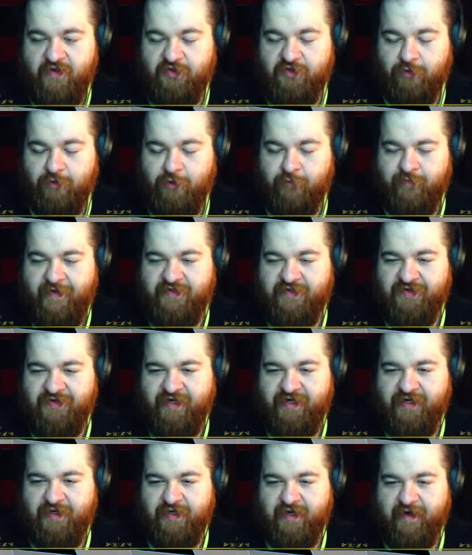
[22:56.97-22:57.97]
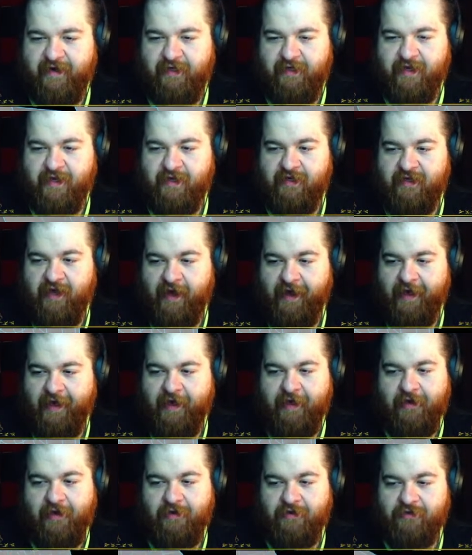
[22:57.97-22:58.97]
corner piece right here to kind of like
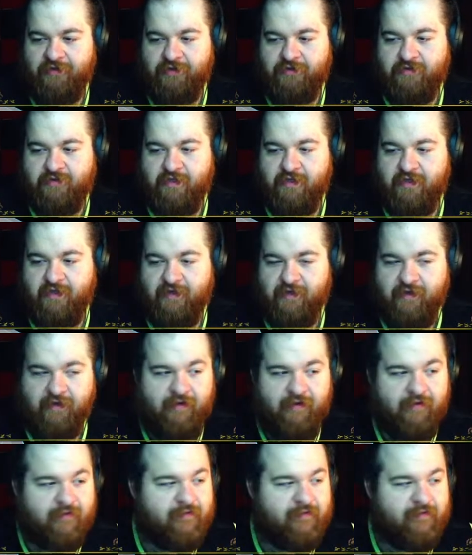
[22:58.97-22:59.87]
guide the